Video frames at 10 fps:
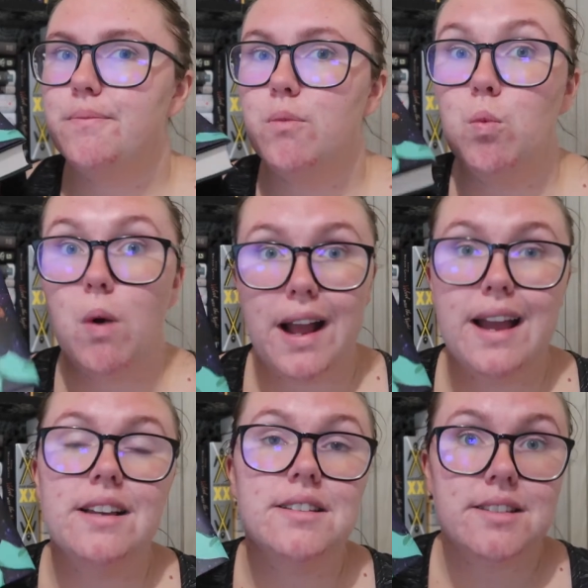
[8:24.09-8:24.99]

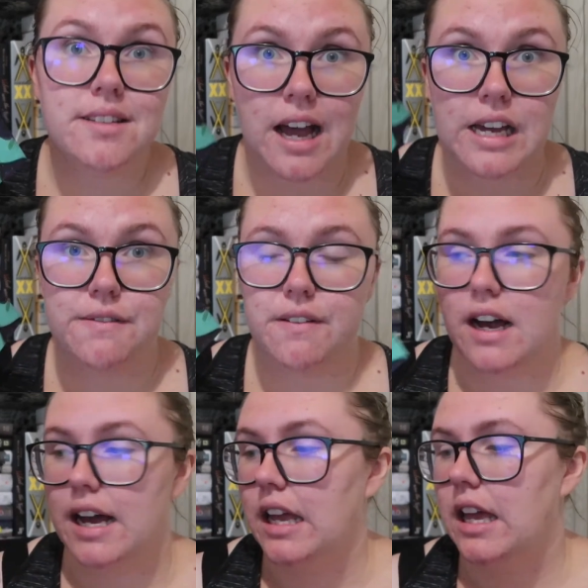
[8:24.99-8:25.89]
YA
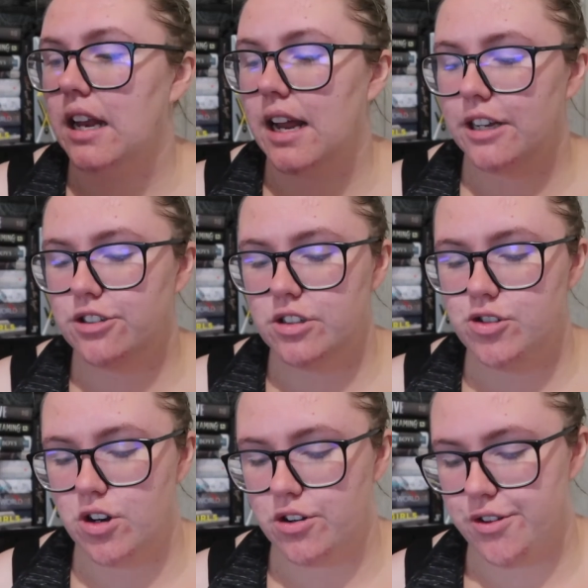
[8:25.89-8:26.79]
sci-fi, and I actually
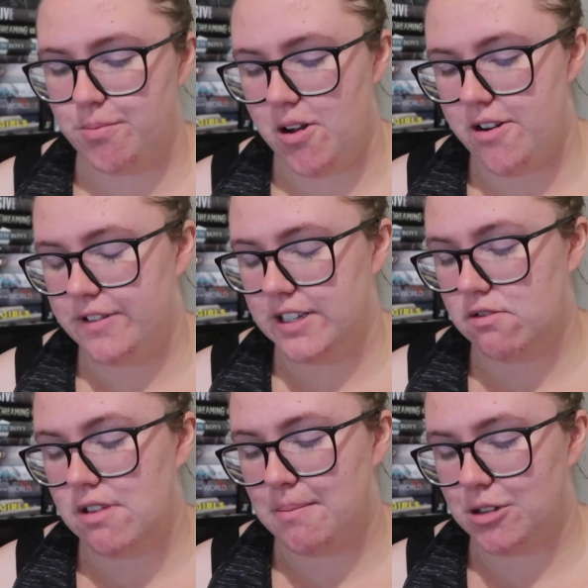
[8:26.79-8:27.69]
do not know the plot of this
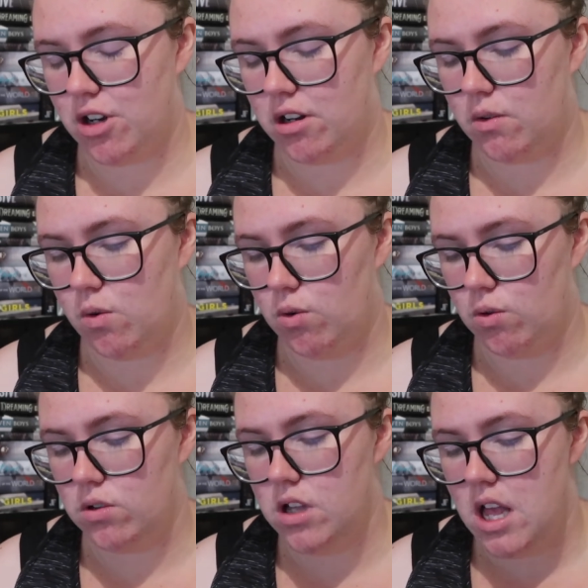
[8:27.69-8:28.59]
that much at
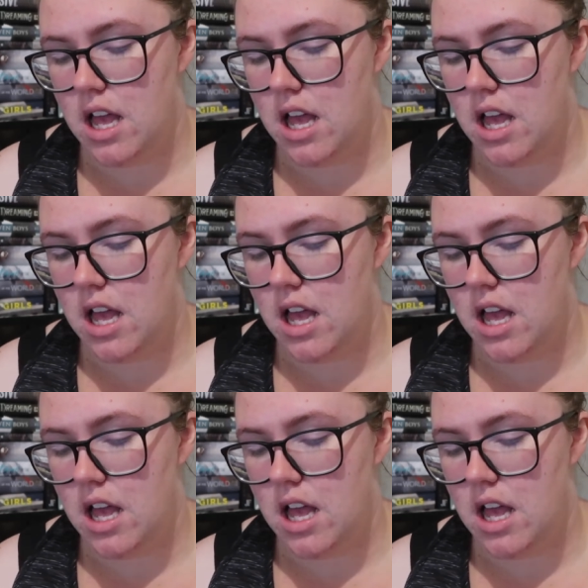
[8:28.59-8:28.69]
all.